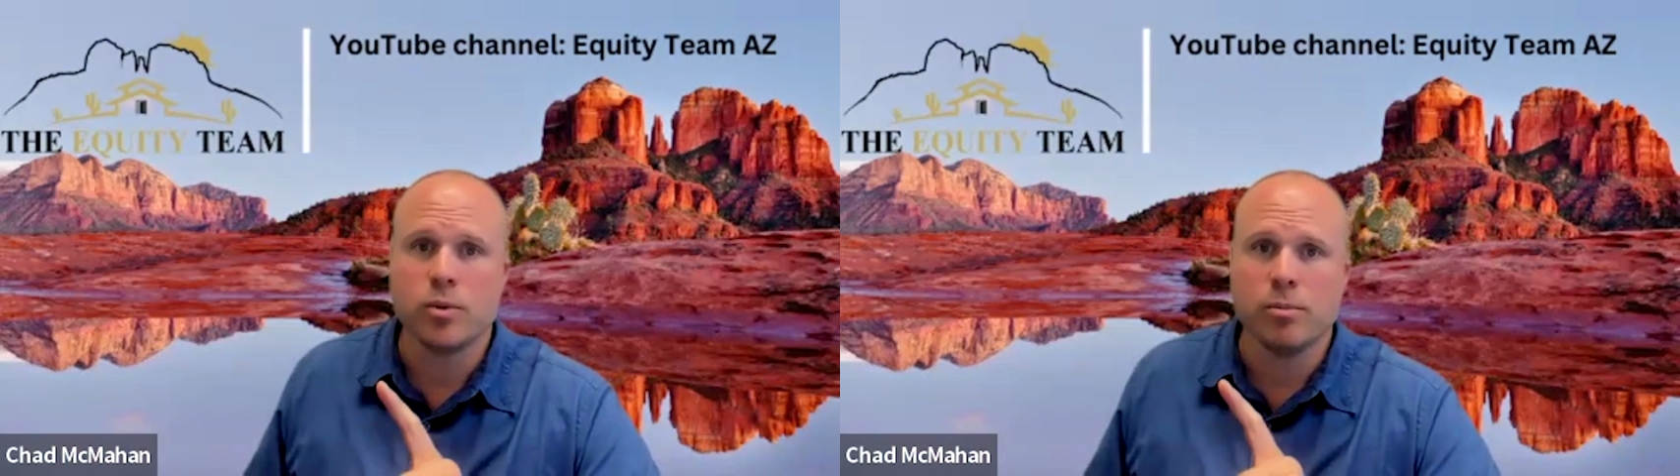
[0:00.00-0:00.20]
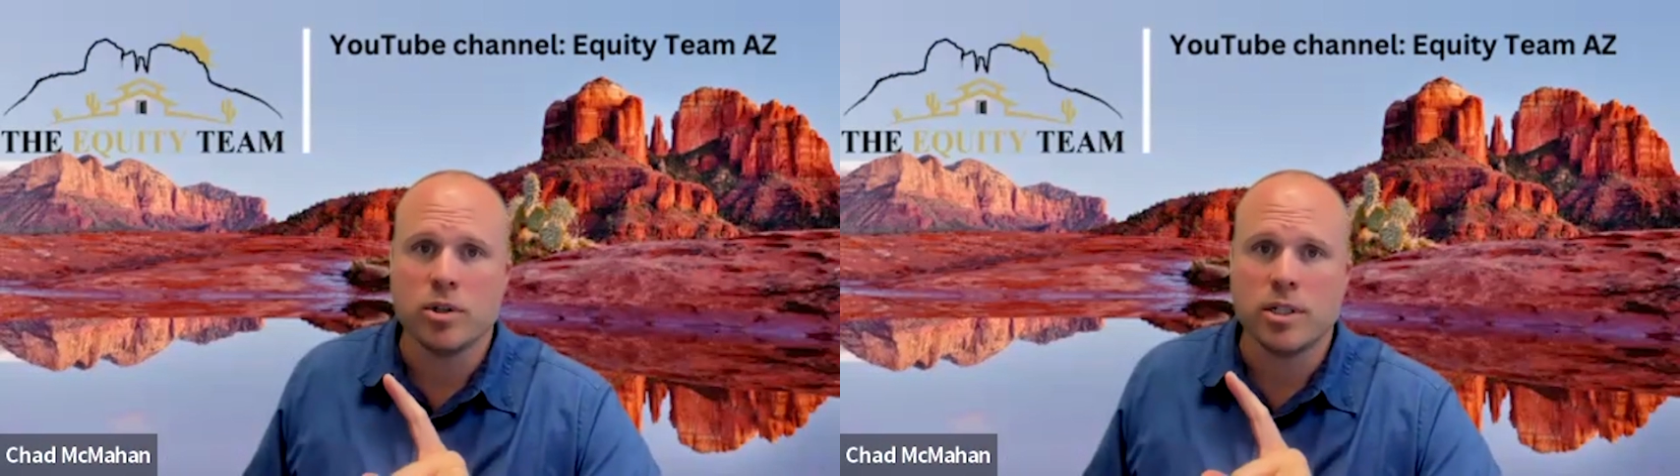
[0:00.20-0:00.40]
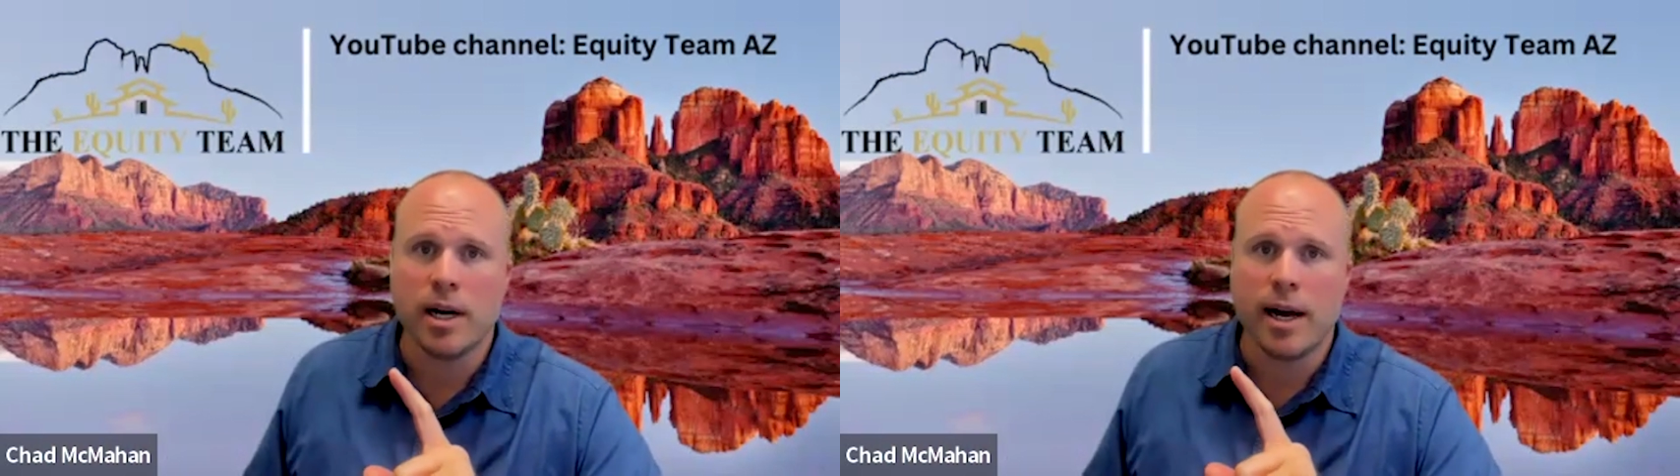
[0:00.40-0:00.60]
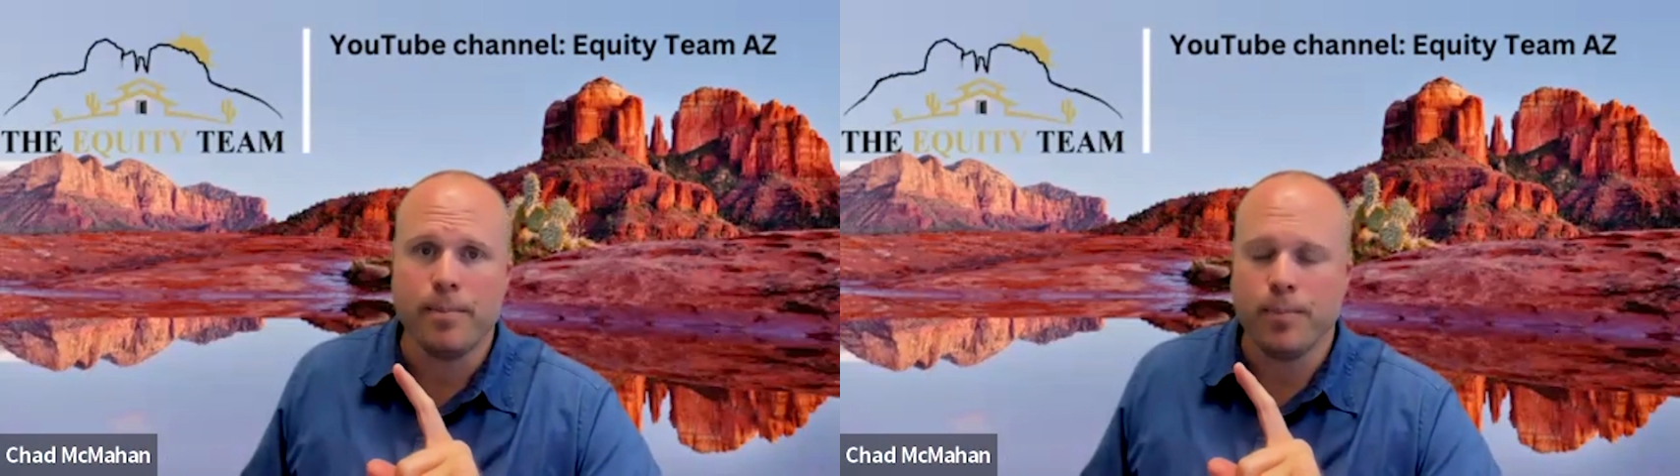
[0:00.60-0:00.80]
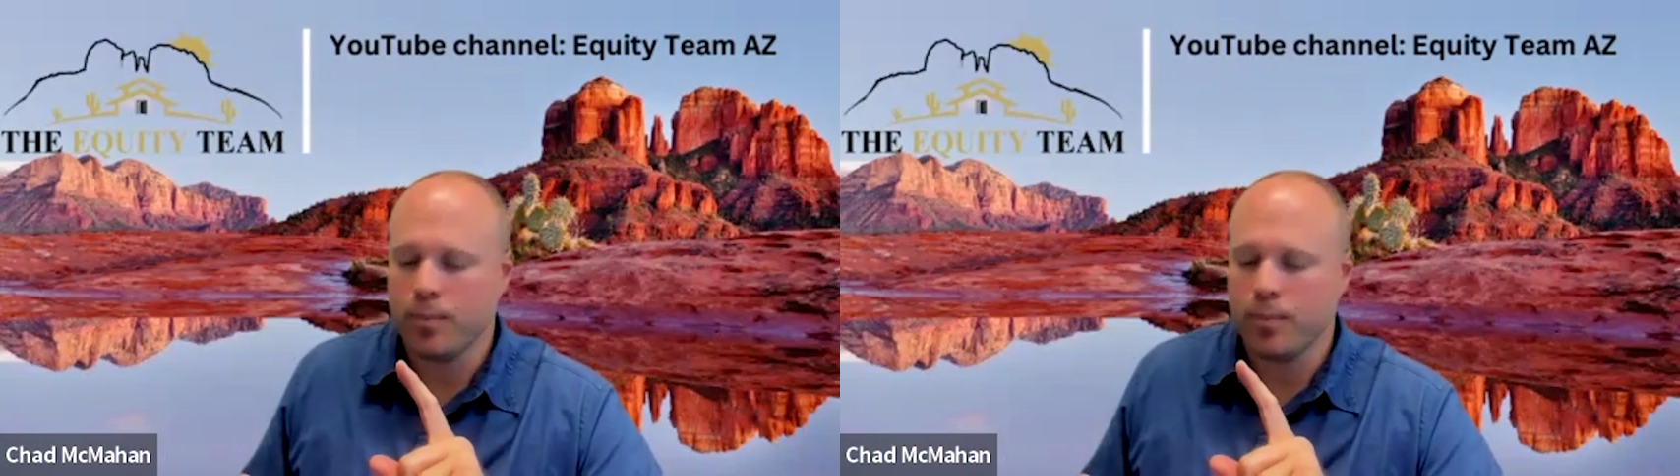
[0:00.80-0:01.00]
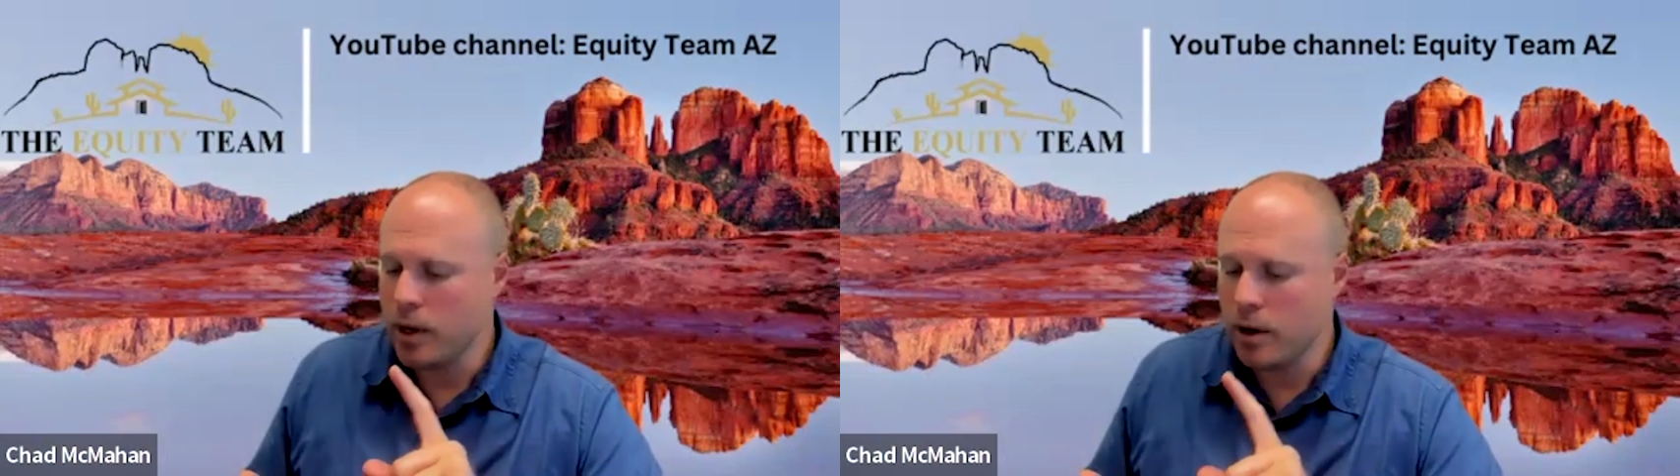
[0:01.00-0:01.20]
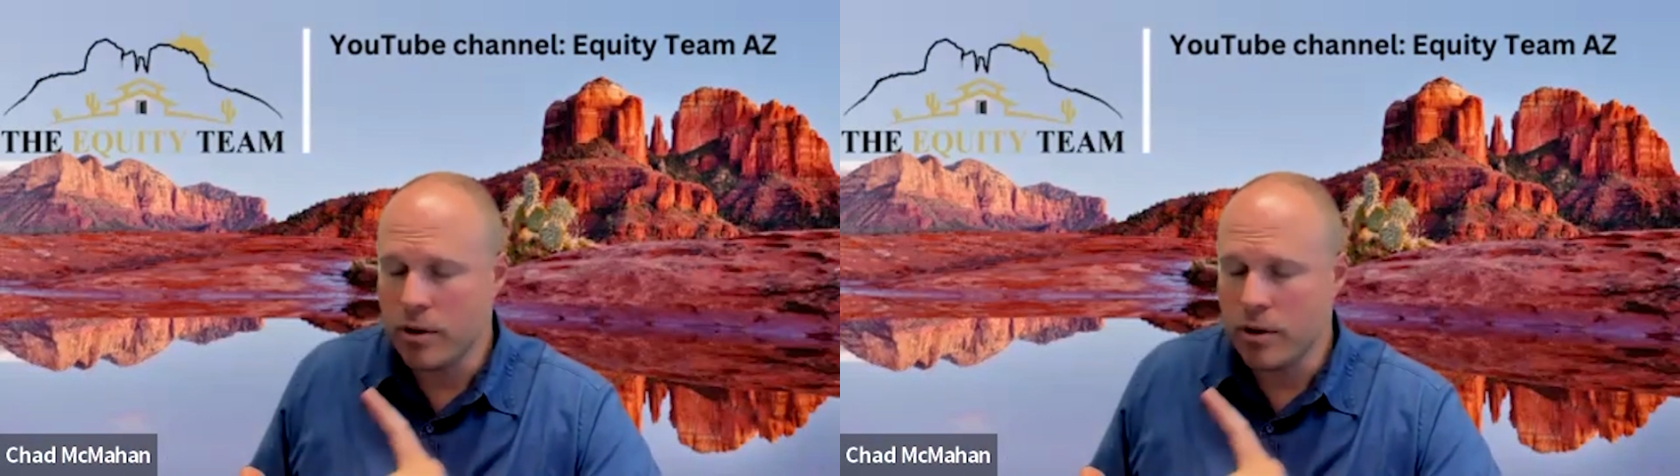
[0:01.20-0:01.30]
one more time, you know,